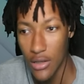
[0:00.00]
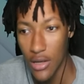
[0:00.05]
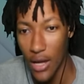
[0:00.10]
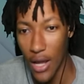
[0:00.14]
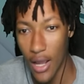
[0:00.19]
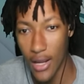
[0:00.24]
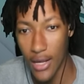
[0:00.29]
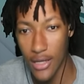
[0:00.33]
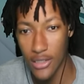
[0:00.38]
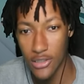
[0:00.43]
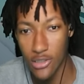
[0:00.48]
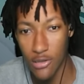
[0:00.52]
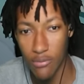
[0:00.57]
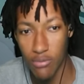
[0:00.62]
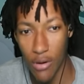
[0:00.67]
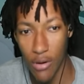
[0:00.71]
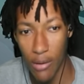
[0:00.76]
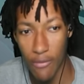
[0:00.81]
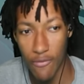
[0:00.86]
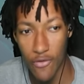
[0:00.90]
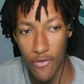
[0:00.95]
I guess you're
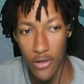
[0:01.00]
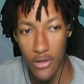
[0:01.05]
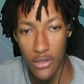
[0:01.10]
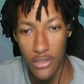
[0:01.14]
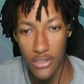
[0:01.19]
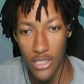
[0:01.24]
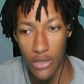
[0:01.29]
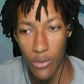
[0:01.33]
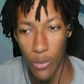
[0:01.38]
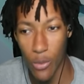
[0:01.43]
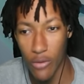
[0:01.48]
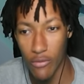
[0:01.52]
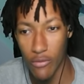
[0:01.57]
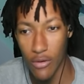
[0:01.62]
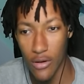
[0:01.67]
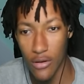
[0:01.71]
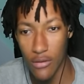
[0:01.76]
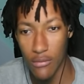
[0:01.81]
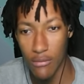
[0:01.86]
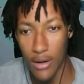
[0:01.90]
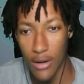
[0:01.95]
probably feeling the same way,
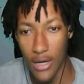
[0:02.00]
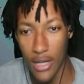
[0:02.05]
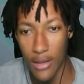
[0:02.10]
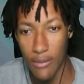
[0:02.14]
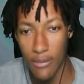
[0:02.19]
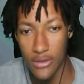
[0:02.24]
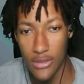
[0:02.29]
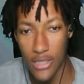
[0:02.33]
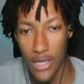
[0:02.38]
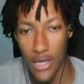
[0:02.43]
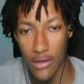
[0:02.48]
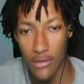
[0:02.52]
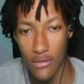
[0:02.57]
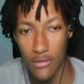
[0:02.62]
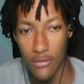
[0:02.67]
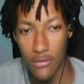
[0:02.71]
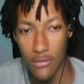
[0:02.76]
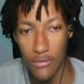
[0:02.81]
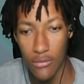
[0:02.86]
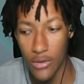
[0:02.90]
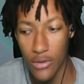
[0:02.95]
right? My name is
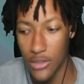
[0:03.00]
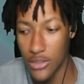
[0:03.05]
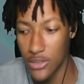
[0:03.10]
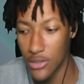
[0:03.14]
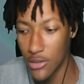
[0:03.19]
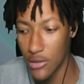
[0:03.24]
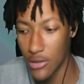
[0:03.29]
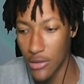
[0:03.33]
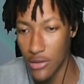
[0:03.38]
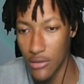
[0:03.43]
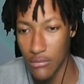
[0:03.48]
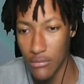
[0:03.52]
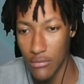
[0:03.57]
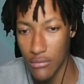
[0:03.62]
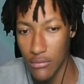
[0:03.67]
Canna. What is your name?